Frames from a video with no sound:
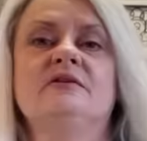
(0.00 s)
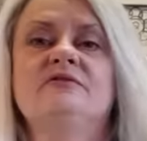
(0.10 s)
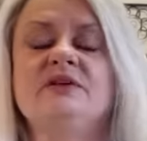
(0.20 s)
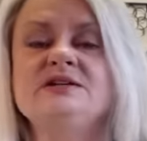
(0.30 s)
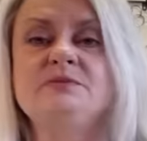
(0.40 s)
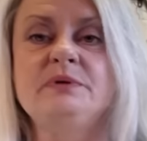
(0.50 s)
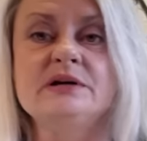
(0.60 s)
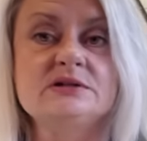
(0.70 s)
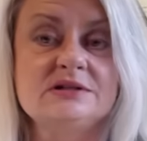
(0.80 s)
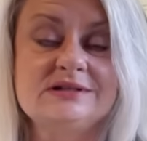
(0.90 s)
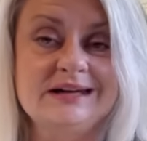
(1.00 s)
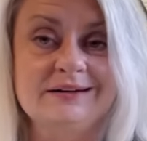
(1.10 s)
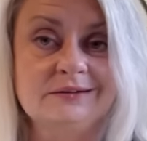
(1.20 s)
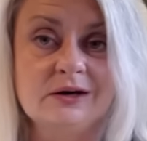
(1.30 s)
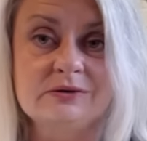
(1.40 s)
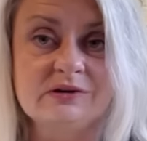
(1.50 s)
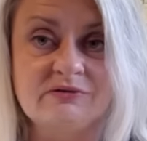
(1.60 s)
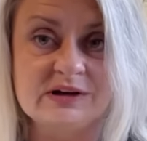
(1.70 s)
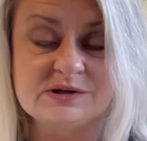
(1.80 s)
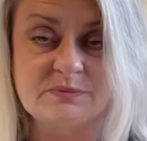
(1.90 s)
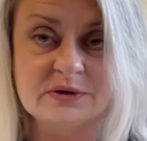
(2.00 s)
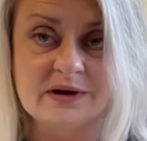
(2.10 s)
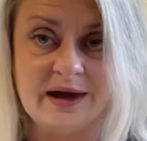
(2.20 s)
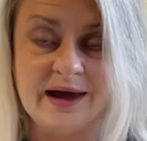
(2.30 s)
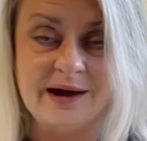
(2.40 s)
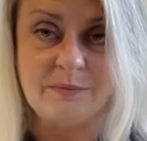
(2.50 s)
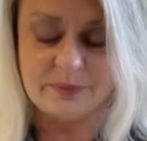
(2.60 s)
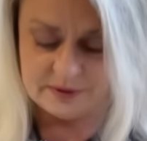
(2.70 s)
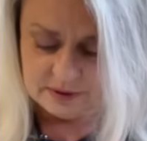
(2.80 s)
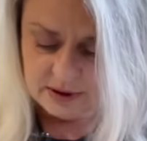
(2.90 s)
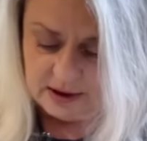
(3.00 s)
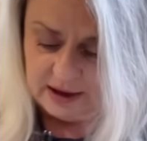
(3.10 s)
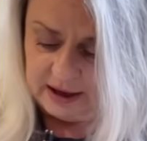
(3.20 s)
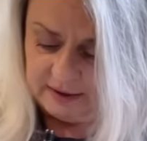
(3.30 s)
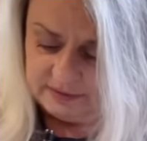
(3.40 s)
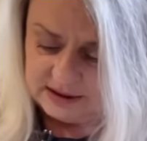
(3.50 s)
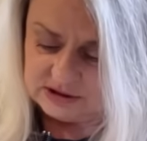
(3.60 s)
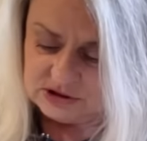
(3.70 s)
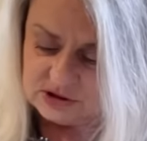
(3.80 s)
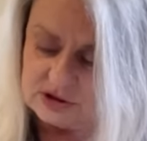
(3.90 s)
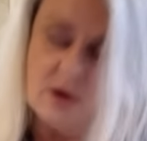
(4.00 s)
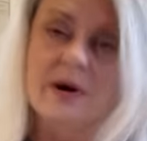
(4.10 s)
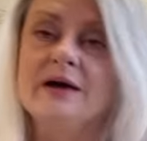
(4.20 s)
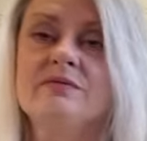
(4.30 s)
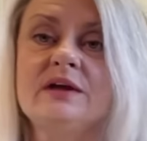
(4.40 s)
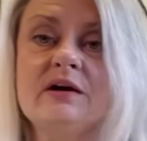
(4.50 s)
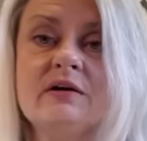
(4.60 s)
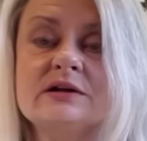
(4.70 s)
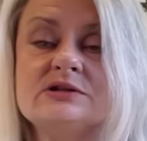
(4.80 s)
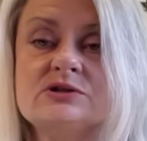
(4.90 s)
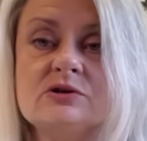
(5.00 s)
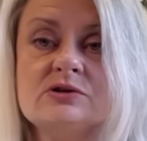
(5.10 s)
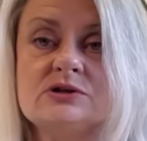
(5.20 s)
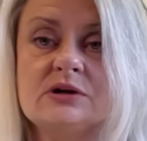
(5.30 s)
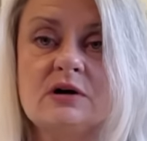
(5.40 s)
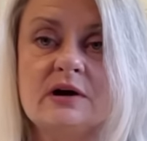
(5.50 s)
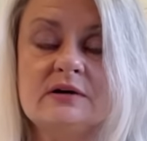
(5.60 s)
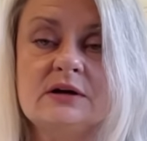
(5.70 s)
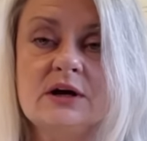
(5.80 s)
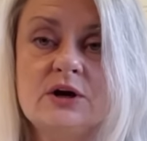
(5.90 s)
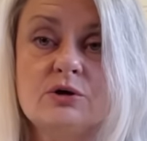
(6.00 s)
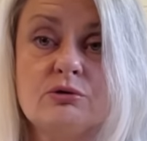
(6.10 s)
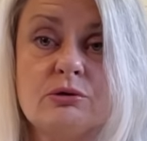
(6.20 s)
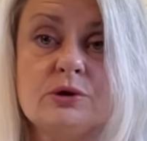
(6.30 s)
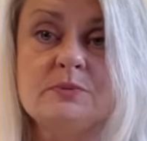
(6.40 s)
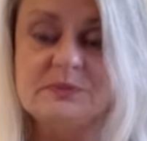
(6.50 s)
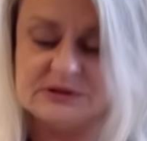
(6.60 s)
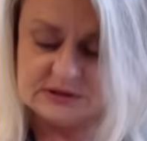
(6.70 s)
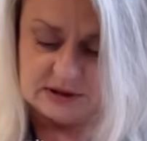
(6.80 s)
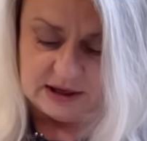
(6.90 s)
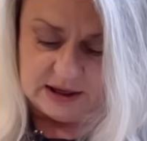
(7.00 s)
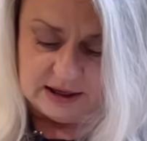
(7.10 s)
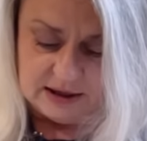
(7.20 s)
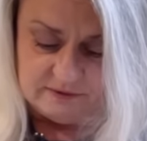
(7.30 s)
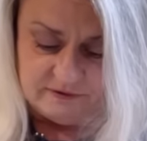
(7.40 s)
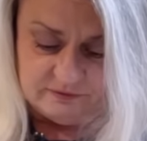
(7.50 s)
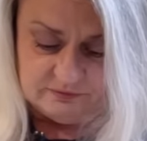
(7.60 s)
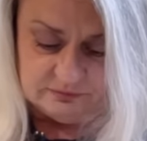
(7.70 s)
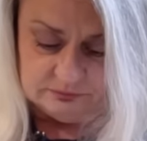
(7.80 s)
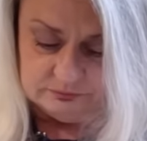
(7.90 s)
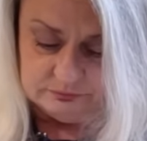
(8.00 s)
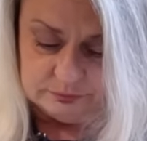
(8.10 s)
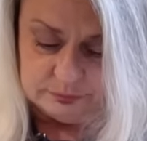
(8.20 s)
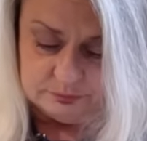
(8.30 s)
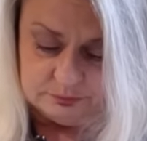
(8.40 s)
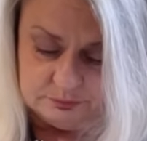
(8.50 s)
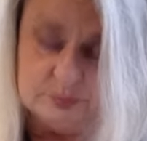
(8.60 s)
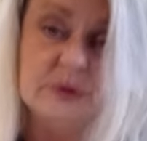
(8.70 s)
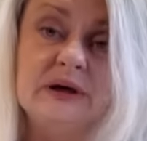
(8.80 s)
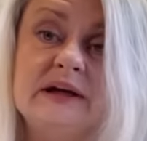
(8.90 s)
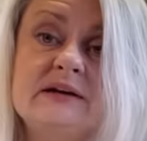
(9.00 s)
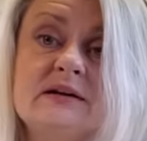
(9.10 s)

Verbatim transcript: Facebook, just download the Facebook app and then just go out there and search on groups and put in